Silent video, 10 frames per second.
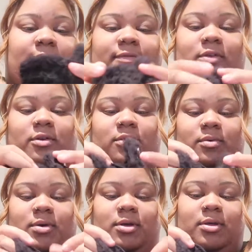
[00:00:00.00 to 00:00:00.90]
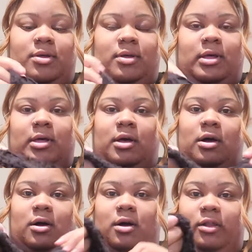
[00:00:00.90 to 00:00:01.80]
give you
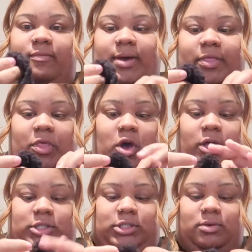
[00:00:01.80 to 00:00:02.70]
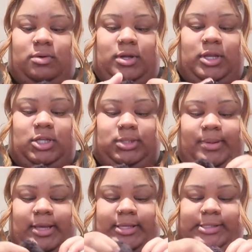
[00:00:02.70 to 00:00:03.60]
all of my thoughts on each
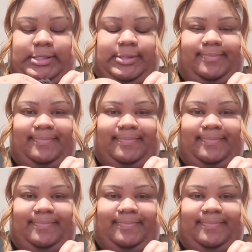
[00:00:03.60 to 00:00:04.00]
piece.